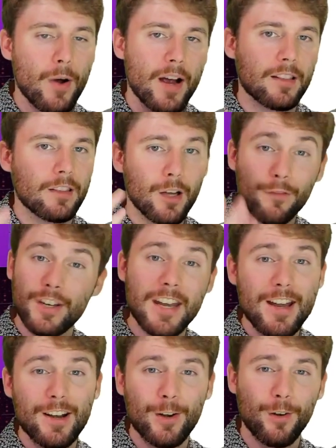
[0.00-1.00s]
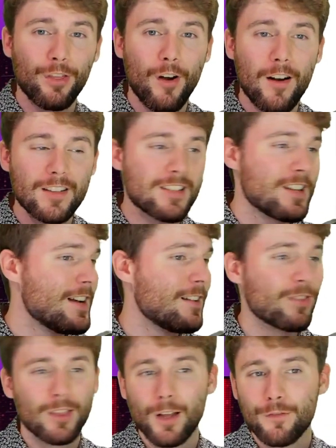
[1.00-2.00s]
I'd love to hear your thoughts.
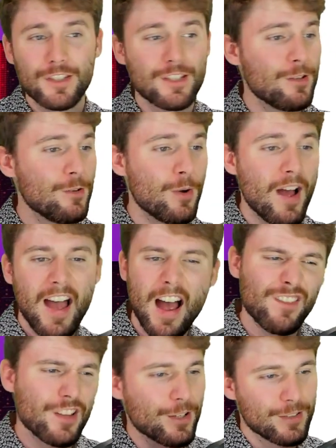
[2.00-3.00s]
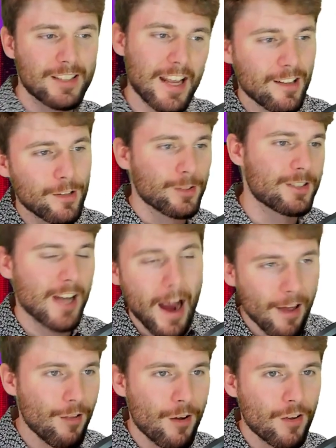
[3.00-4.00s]
Love to get a little
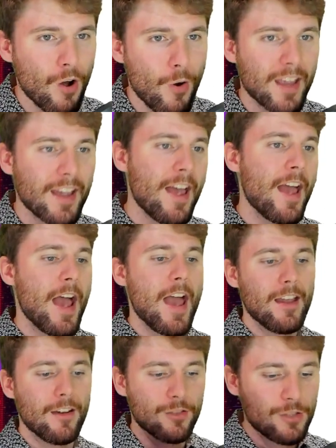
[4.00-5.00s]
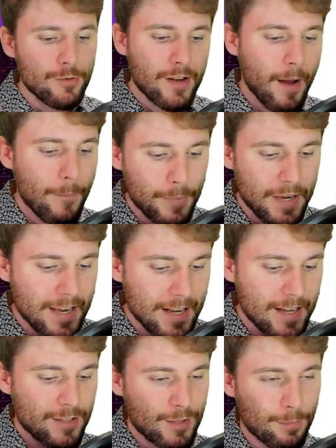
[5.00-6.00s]
dialogue going. And do not be
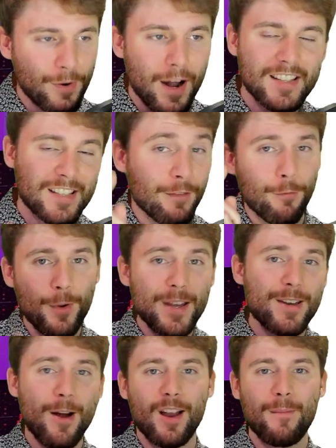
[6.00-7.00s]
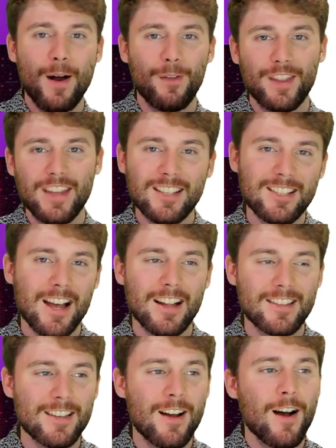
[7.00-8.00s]
surprised if we talk about these
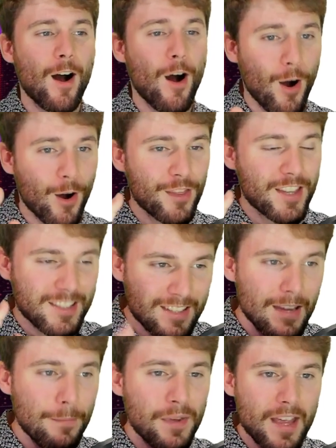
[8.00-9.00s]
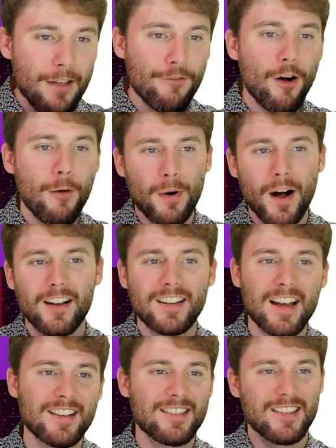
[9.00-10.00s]
sets on the CPA-fol
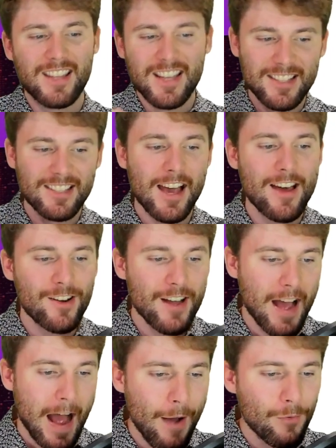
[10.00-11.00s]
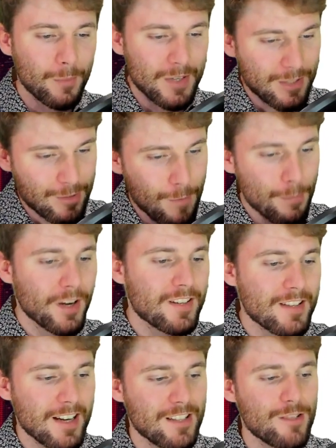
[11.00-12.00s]
podcast this Saturday. I will be super
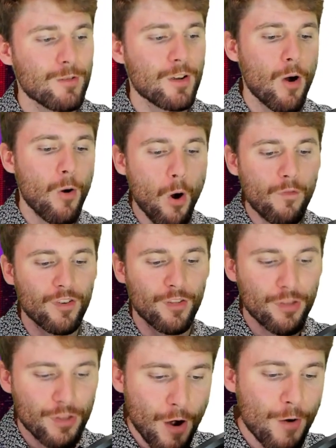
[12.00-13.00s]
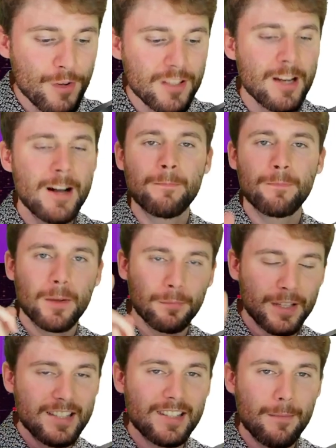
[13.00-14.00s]
excited to go over those.
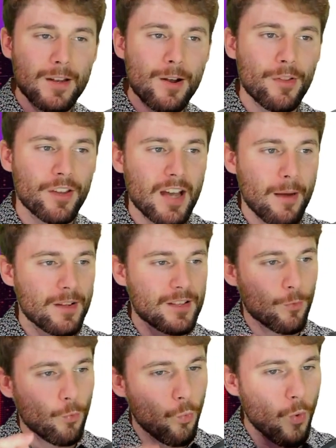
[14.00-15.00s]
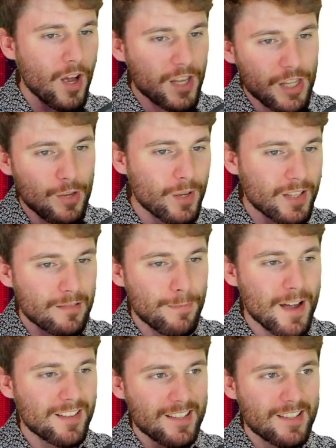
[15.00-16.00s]
Please let me know in the comments what you
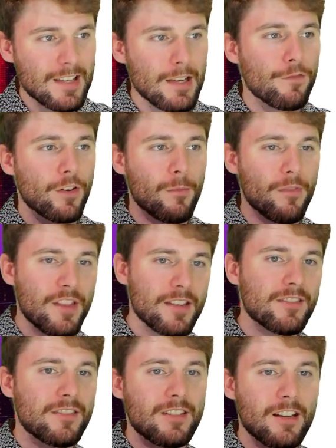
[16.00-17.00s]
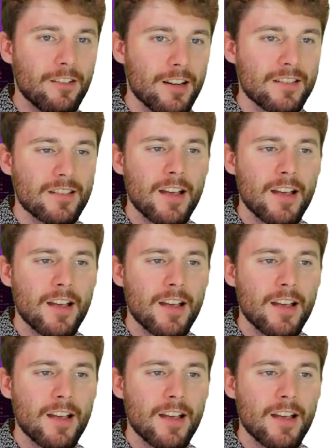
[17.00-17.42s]
expect to see from this series.